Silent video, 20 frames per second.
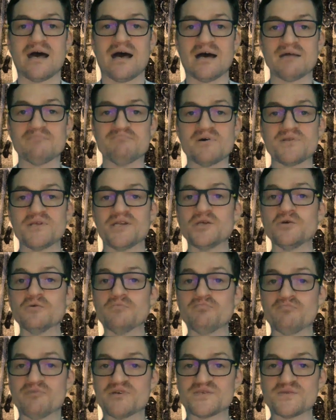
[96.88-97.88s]
and many new
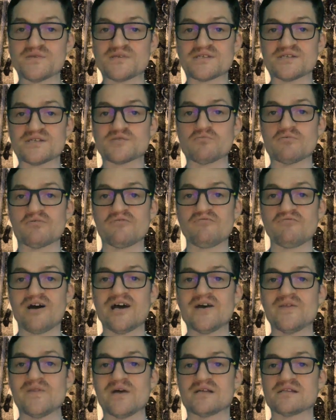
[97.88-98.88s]
businesses were
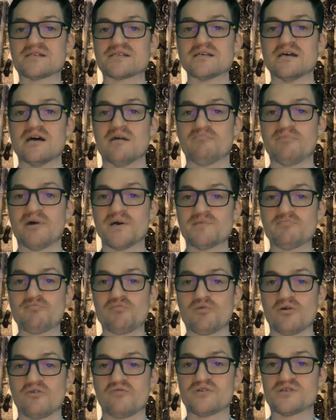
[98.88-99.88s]
financed by the
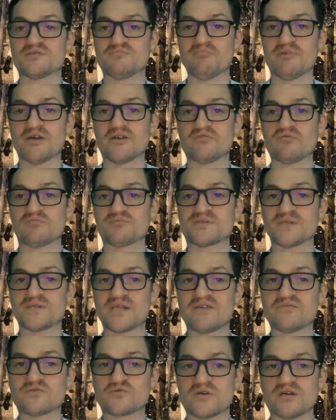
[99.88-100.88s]
profits made from
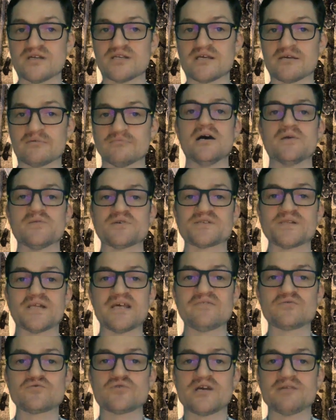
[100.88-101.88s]
slave trading. The
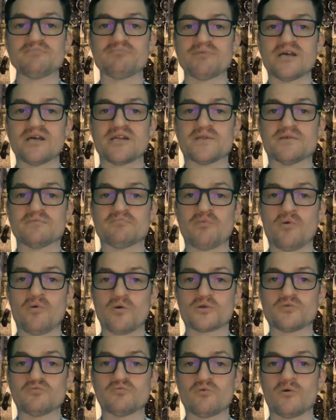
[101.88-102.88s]
slave trade played an
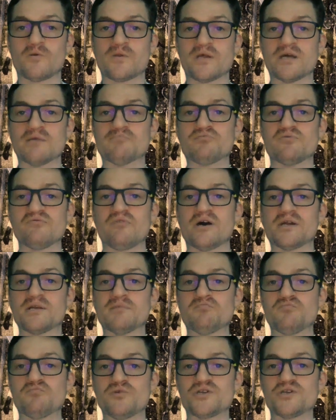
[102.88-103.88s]
important role in providing
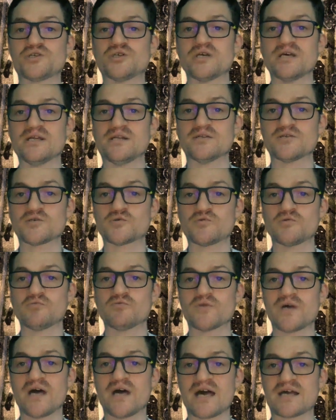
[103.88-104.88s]
British industry
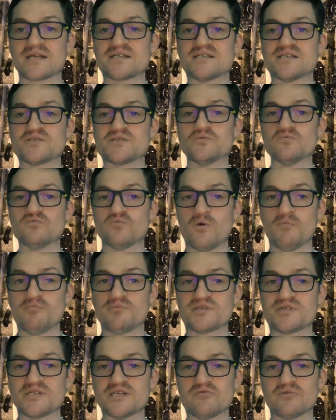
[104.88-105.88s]
with access to raw
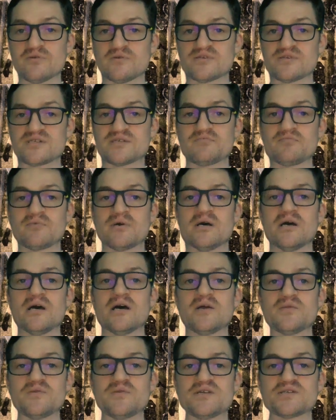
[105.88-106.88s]
materials.
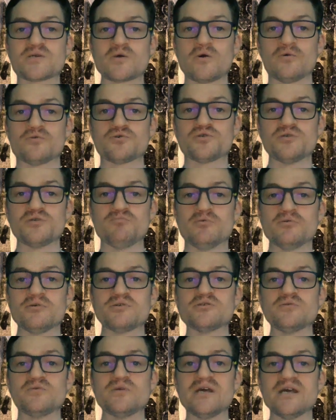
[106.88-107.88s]
This contributed
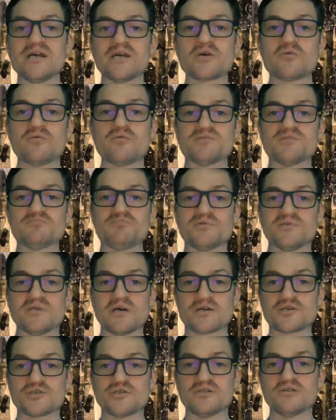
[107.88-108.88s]
to the increased
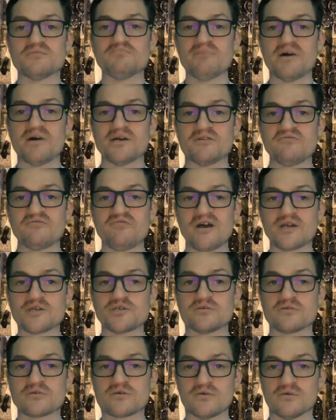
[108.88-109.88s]
production of
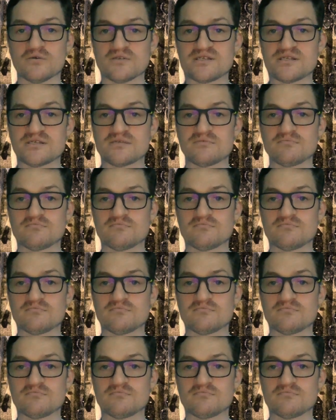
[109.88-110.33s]
manufactured goods.